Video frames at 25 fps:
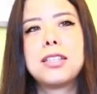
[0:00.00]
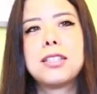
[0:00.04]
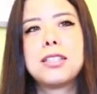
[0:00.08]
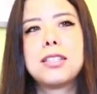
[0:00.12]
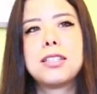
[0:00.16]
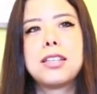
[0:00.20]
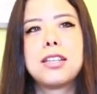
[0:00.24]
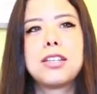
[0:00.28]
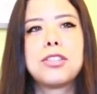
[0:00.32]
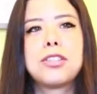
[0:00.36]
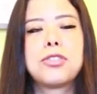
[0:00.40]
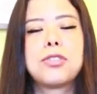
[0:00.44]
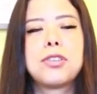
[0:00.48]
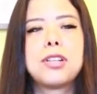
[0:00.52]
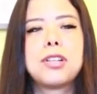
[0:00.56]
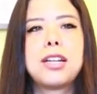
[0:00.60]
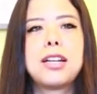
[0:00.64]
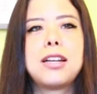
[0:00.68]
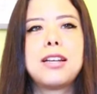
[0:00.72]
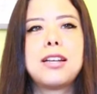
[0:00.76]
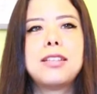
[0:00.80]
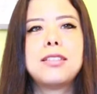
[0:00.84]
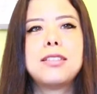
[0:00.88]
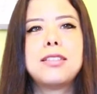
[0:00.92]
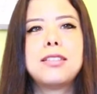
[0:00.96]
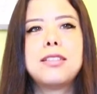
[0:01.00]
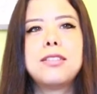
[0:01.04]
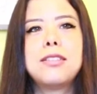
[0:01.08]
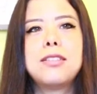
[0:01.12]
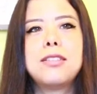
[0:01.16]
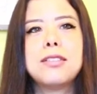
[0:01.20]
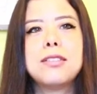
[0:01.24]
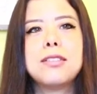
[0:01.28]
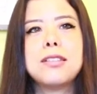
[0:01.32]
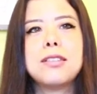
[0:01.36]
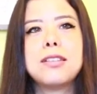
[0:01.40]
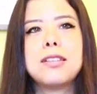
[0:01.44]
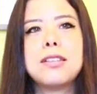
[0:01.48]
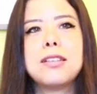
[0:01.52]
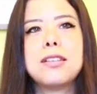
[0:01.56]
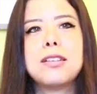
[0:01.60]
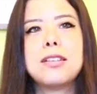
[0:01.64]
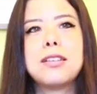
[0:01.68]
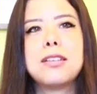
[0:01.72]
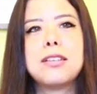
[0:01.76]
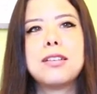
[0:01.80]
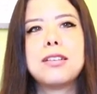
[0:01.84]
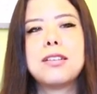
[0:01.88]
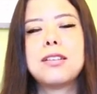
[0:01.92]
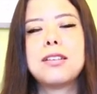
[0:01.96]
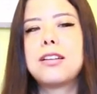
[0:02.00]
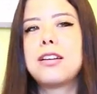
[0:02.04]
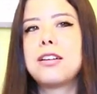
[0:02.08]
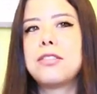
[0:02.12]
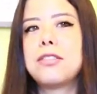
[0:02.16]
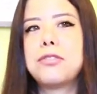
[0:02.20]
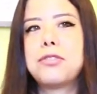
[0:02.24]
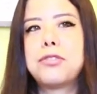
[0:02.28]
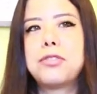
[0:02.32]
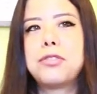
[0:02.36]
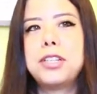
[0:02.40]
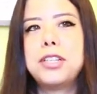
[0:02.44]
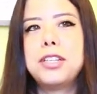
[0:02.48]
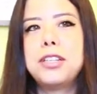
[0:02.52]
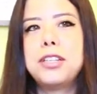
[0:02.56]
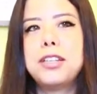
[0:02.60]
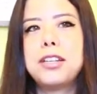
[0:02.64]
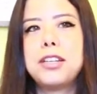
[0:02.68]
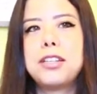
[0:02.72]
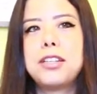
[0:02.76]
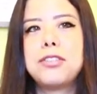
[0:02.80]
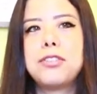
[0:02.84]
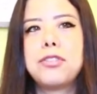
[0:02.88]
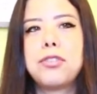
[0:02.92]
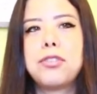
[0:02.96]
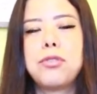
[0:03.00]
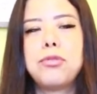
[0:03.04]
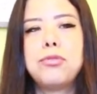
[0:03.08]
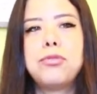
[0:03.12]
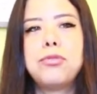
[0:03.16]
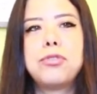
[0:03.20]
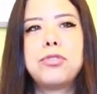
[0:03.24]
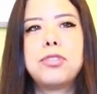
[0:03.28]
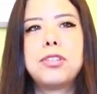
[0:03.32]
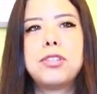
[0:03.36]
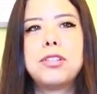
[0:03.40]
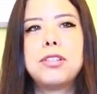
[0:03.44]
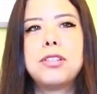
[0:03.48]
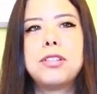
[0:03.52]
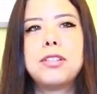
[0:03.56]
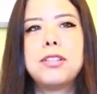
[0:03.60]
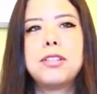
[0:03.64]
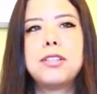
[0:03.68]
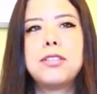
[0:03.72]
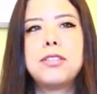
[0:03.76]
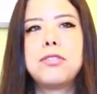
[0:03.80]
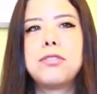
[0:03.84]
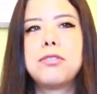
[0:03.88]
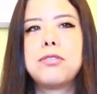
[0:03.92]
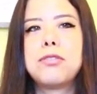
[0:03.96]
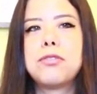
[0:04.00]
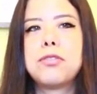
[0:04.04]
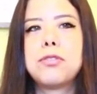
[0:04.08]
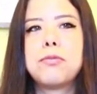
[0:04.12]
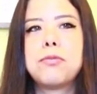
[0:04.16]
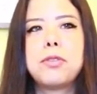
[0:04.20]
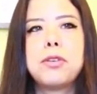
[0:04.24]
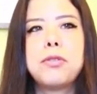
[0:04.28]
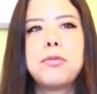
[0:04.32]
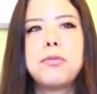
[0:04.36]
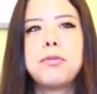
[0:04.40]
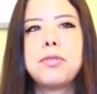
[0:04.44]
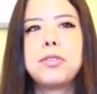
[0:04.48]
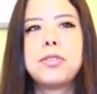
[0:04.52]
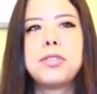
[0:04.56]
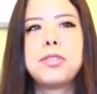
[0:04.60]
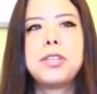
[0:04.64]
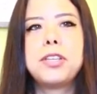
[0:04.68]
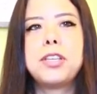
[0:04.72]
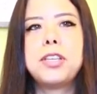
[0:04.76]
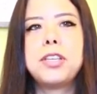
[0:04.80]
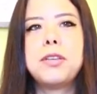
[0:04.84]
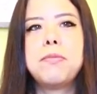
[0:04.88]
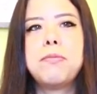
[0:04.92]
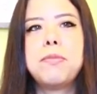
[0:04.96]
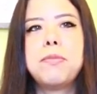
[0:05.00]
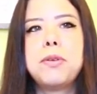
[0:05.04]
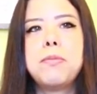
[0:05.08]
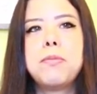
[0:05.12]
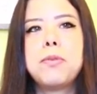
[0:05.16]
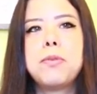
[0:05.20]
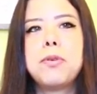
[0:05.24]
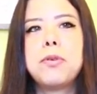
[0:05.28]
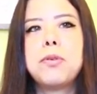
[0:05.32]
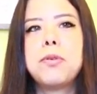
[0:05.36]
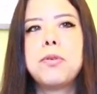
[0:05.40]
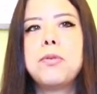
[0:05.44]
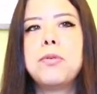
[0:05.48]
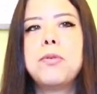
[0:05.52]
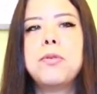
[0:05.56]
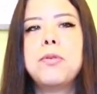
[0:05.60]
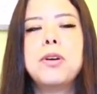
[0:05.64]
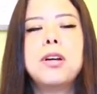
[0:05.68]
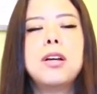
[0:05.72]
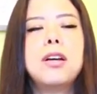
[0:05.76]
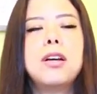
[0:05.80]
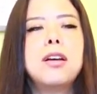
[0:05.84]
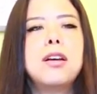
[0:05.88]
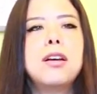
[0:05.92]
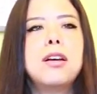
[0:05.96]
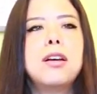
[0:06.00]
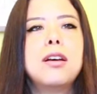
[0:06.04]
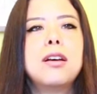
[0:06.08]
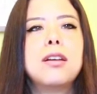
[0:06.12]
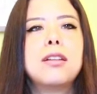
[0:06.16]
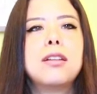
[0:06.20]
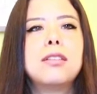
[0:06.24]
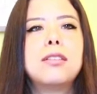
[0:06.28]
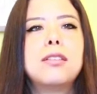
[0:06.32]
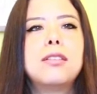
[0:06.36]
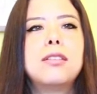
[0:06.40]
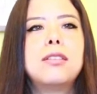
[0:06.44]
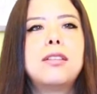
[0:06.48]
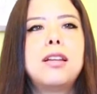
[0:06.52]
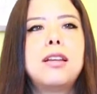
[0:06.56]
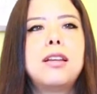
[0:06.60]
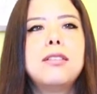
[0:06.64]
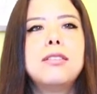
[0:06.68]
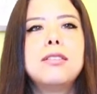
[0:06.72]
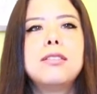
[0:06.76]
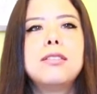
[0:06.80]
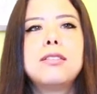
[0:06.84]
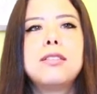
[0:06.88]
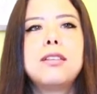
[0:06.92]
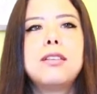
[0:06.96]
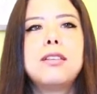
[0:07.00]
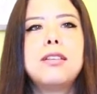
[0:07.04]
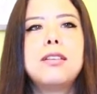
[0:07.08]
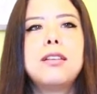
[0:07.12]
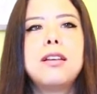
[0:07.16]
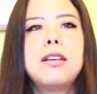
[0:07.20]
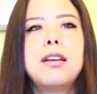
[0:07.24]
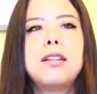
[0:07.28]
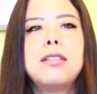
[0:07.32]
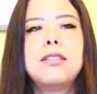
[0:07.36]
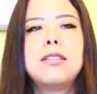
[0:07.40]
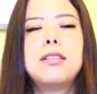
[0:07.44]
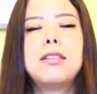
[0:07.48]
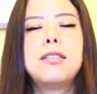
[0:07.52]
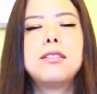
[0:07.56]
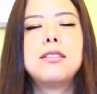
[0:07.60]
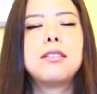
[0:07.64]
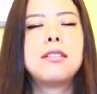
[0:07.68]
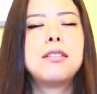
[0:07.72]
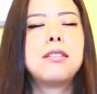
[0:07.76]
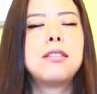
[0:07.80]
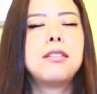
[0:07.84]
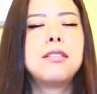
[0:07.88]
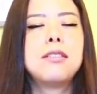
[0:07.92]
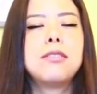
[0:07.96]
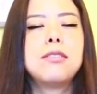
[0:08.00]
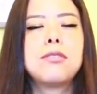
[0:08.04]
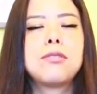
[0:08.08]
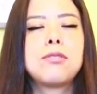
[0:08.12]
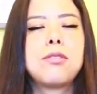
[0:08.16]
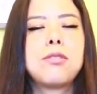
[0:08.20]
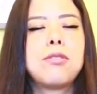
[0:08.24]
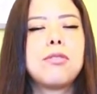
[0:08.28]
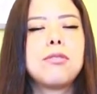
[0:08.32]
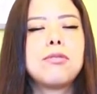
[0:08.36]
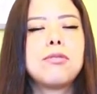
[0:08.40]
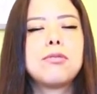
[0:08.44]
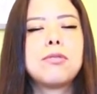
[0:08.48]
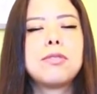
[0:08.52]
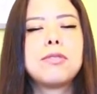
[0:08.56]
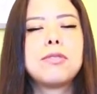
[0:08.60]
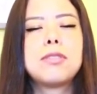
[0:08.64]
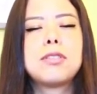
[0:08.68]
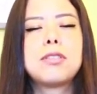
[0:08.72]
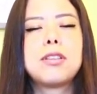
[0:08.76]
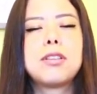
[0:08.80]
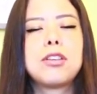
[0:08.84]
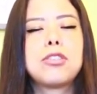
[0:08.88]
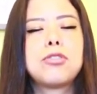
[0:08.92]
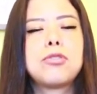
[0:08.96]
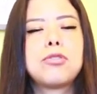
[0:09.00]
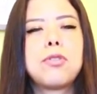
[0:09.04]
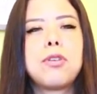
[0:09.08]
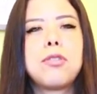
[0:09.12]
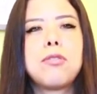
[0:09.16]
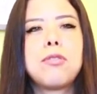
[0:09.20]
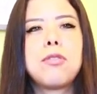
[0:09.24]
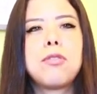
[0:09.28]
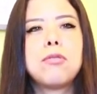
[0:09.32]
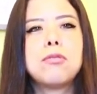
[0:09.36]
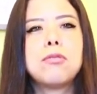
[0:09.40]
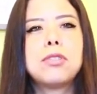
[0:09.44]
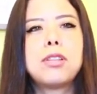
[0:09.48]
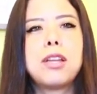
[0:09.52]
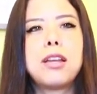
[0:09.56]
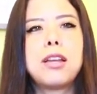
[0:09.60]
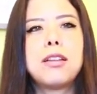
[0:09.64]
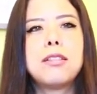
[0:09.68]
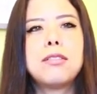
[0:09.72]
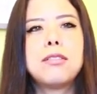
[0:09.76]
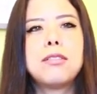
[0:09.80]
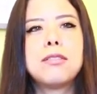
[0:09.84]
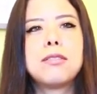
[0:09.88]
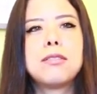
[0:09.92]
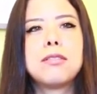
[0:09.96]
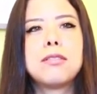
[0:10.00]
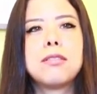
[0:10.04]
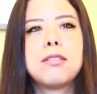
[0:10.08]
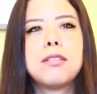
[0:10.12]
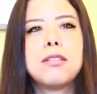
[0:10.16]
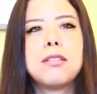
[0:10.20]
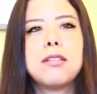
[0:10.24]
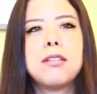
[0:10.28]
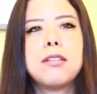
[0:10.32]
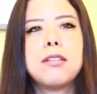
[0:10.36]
sexualized country and culture. It's normal. We see people dancing and listening songs with sexual contents,